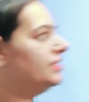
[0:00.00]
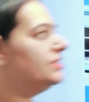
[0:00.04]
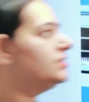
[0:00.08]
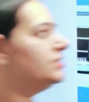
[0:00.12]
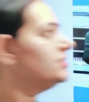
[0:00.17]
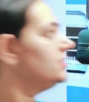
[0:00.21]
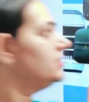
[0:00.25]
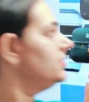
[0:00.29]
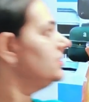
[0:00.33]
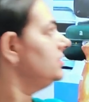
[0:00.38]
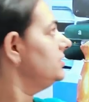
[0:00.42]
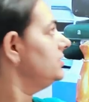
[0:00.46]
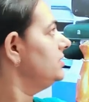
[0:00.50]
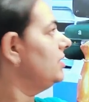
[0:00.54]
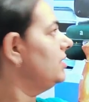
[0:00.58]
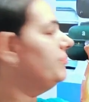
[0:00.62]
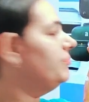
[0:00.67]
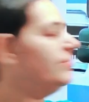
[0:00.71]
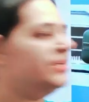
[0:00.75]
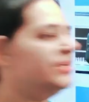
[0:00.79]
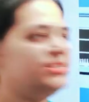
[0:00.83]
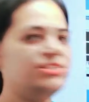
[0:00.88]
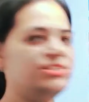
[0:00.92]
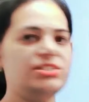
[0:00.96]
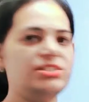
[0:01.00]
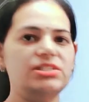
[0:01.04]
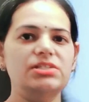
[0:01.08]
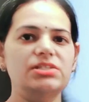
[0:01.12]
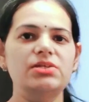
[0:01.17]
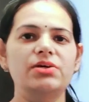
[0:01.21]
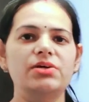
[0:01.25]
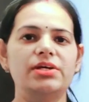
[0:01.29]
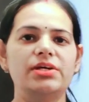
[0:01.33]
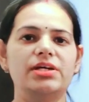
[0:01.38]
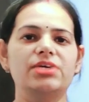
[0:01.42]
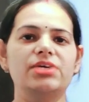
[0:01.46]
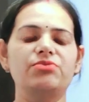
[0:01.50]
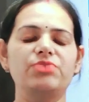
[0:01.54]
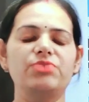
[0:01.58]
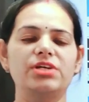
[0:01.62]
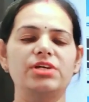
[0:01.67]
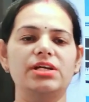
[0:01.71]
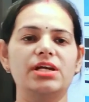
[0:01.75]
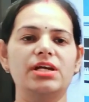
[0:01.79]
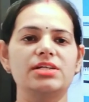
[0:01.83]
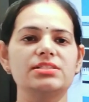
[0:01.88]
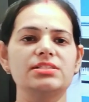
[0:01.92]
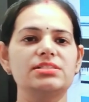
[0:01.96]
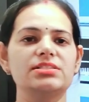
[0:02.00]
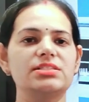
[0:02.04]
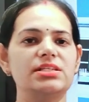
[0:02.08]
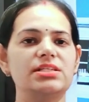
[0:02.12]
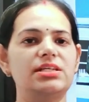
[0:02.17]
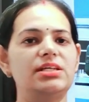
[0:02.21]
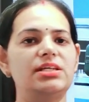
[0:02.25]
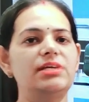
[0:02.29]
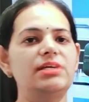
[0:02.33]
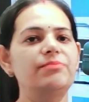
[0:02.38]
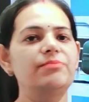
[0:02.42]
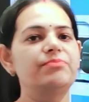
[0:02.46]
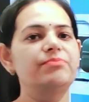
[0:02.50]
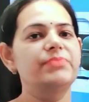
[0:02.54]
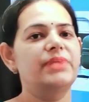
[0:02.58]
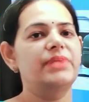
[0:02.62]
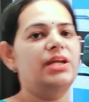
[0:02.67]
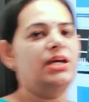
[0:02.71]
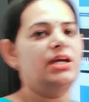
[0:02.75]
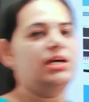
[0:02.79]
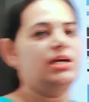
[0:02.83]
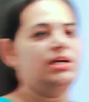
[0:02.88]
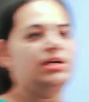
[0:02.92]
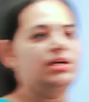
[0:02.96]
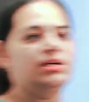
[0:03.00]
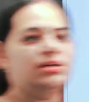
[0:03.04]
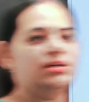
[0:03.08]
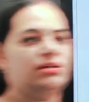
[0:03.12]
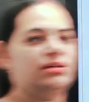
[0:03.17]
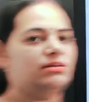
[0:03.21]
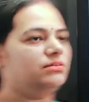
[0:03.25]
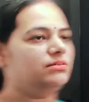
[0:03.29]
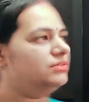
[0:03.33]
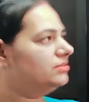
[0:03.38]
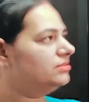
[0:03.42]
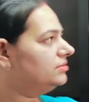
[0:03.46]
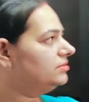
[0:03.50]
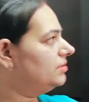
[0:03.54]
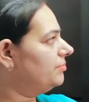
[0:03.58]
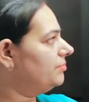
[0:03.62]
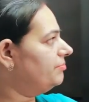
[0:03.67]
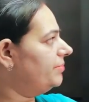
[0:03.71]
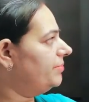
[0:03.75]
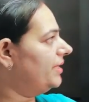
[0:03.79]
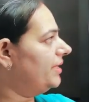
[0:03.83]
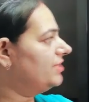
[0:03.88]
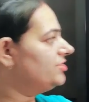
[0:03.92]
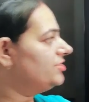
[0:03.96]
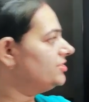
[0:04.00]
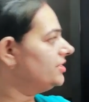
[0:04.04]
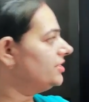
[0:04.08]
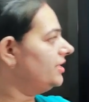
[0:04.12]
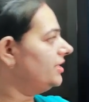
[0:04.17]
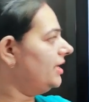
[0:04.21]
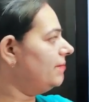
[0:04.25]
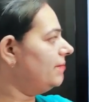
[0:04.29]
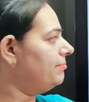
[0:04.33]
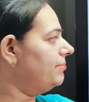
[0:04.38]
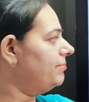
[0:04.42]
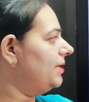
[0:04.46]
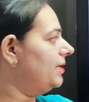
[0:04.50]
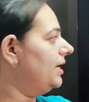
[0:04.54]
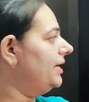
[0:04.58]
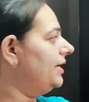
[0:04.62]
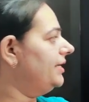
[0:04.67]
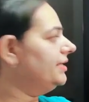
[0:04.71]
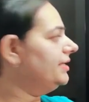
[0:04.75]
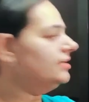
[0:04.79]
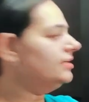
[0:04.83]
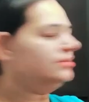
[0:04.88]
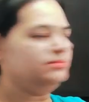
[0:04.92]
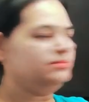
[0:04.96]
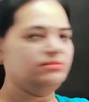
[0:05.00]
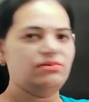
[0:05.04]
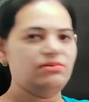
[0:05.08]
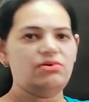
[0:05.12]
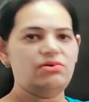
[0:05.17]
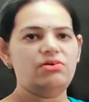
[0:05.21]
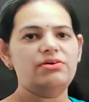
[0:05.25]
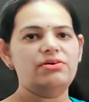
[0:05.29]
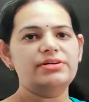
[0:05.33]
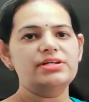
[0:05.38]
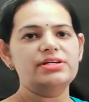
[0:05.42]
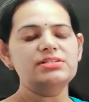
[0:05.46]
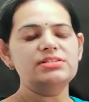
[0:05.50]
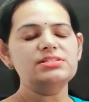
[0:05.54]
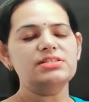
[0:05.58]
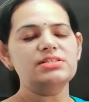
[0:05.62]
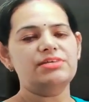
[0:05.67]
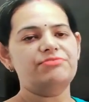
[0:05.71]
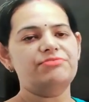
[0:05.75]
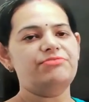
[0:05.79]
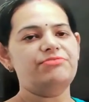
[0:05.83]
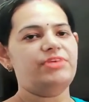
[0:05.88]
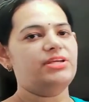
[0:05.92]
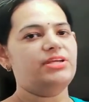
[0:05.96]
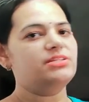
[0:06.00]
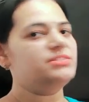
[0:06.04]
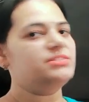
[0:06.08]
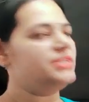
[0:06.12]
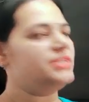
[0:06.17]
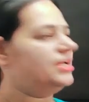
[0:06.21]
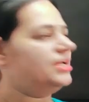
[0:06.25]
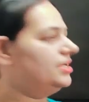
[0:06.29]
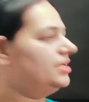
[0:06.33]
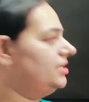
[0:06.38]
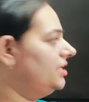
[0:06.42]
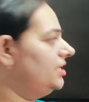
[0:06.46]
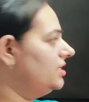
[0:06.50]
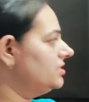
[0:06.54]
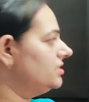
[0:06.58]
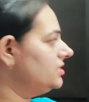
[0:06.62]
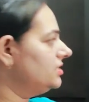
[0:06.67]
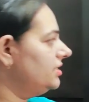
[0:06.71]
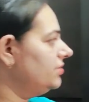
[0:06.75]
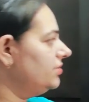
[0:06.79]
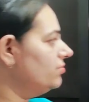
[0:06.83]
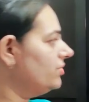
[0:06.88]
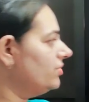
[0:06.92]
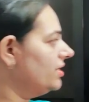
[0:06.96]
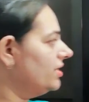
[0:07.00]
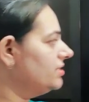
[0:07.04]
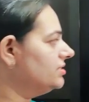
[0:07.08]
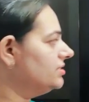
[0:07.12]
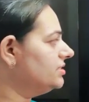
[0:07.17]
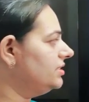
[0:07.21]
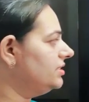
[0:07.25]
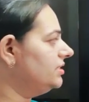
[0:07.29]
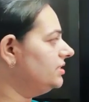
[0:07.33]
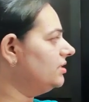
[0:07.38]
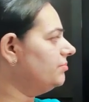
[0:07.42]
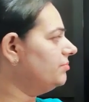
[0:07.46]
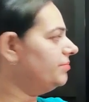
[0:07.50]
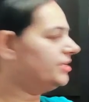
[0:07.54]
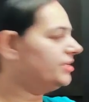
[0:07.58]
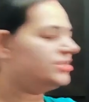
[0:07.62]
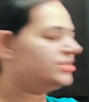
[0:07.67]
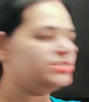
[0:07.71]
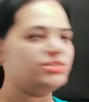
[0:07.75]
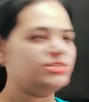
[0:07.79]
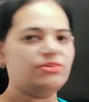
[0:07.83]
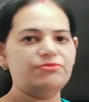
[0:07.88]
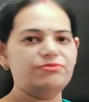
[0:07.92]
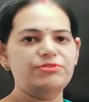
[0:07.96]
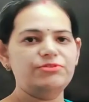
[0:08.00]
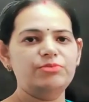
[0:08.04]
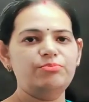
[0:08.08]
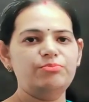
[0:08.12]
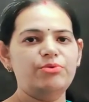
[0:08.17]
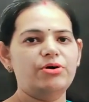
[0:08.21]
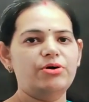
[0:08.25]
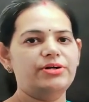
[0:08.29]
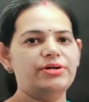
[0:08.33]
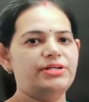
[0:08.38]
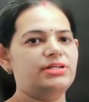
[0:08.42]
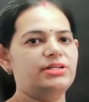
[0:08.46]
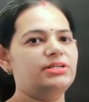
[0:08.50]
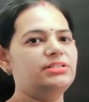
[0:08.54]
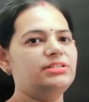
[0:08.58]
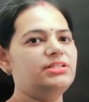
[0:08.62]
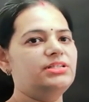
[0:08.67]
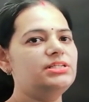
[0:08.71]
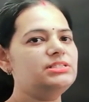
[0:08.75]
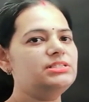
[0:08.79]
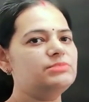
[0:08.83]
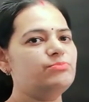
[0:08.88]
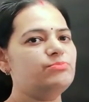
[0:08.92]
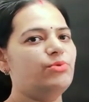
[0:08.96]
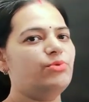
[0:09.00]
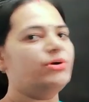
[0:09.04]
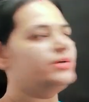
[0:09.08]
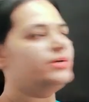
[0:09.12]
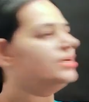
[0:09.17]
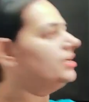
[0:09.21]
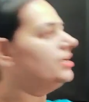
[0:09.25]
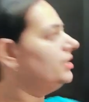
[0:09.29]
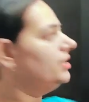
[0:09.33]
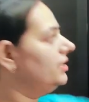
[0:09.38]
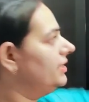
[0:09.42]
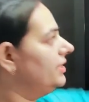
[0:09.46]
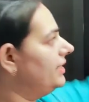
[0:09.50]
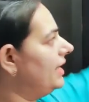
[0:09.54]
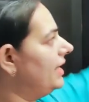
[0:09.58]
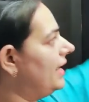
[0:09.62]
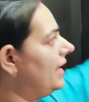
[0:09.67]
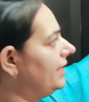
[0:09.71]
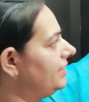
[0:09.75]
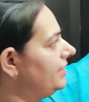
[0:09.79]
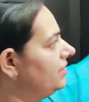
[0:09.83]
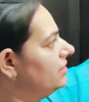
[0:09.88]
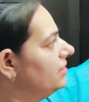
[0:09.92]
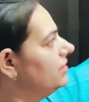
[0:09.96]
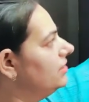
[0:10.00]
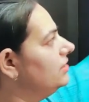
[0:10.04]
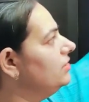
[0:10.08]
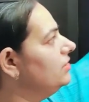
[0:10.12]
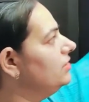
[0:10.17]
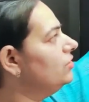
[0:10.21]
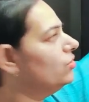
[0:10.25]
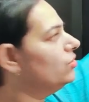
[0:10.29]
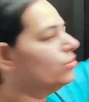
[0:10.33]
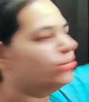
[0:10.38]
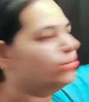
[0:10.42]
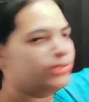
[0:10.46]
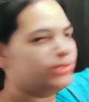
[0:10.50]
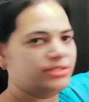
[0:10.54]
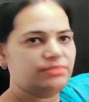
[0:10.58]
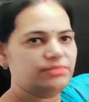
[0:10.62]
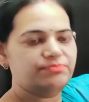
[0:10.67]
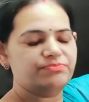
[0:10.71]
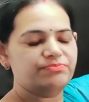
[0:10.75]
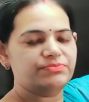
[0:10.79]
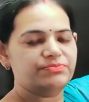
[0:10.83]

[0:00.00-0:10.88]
the picture. Here we can see the pressure applied on a surface area. See, you can see the picture of the potter. This potter carrying a load,